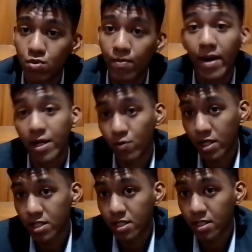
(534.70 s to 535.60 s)

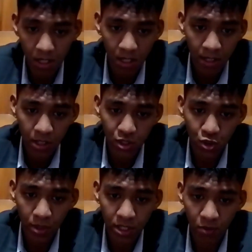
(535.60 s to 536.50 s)
migrate.
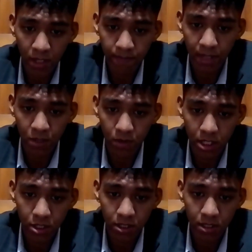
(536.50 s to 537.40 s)
During the Great
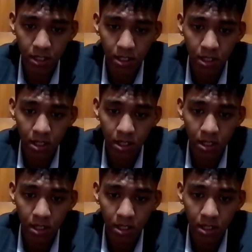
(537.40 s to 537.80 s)
Migration,